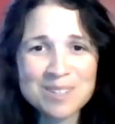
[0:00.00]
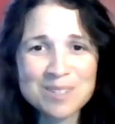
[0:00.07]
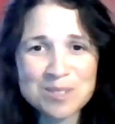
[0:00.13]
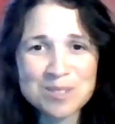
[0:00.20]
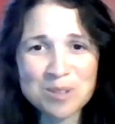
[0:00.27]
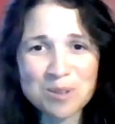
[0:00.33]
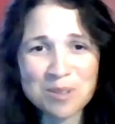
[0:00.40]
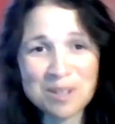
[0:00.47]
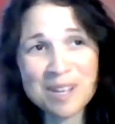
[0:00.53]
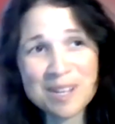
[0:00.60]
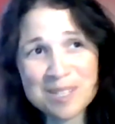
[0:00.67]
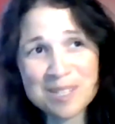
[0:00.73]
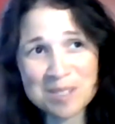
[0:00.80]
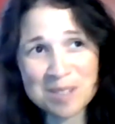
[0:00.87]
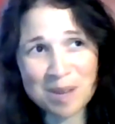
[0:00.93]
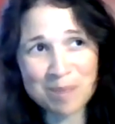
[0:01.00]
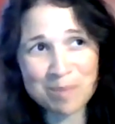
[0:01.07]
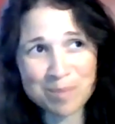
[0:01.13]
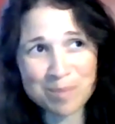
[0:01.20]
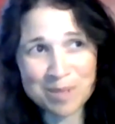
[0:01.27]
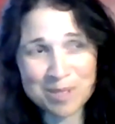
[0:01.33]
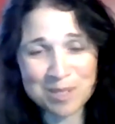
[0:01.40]
So the next step
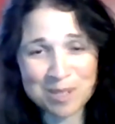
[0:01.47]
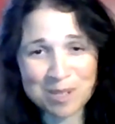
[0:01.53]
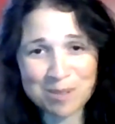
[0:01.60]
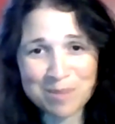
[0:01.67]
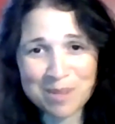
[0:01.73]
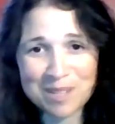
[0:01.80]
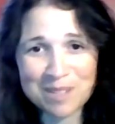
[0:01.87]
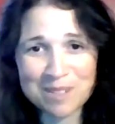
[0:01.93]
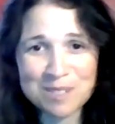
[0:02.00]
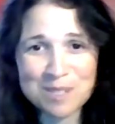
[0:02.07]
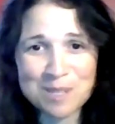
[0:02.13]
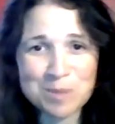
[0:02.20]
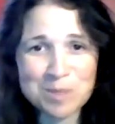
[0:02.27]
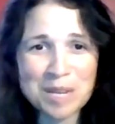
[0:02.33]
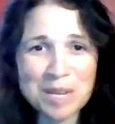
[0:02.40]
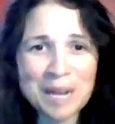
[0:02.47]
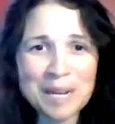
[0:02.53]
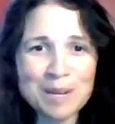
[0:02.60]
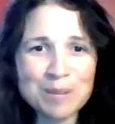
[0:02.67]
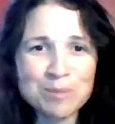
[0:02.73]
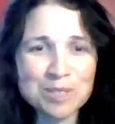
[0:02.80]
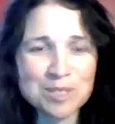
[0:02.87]
is going to be deep sky
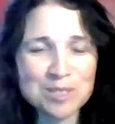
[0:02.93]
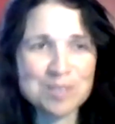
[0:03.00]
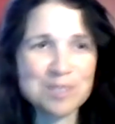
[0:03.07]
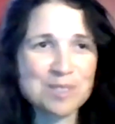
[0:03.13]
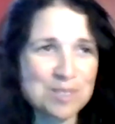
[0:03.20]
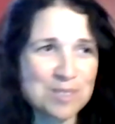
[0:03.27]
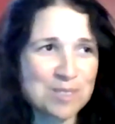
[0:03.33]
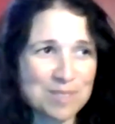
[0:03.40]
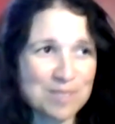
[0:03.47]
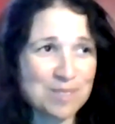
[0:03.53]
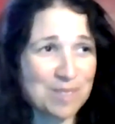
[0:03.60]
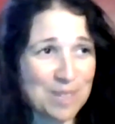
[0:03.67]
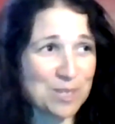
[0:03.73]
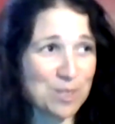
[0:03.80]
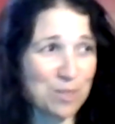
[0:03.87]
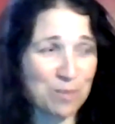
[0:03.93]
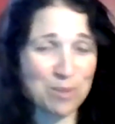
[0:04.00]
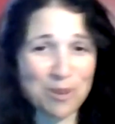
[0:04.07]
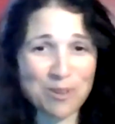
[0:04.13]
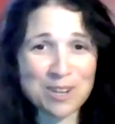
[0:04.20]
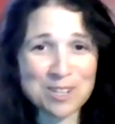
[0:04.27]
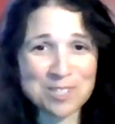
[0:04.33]
objects because that's the
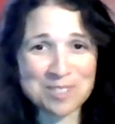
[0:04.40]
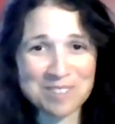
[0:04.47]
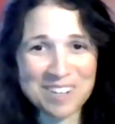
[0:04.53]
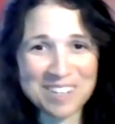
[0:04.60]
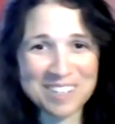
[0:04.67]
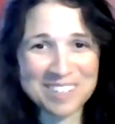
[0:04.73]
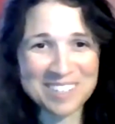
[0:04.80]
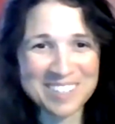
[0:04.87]
progression, right?